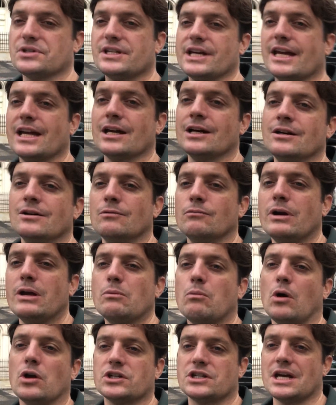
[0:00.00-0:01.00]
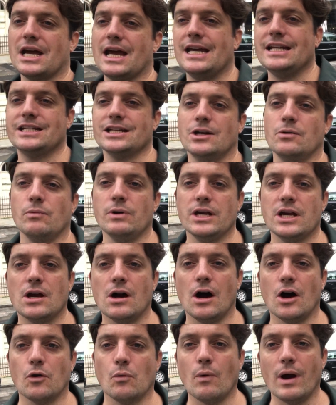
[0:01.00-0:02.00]
were saying, we want eight and we
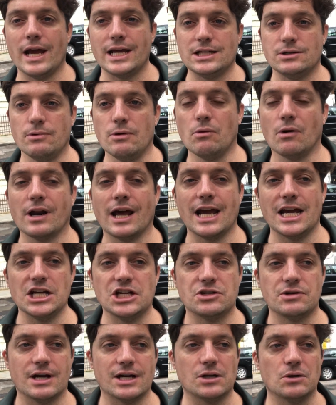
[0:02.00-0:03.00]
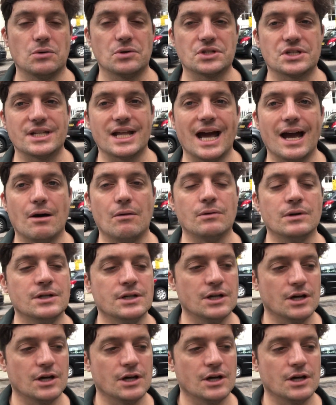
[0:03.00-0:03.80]
can't wait. We want eight dreadnoughts now.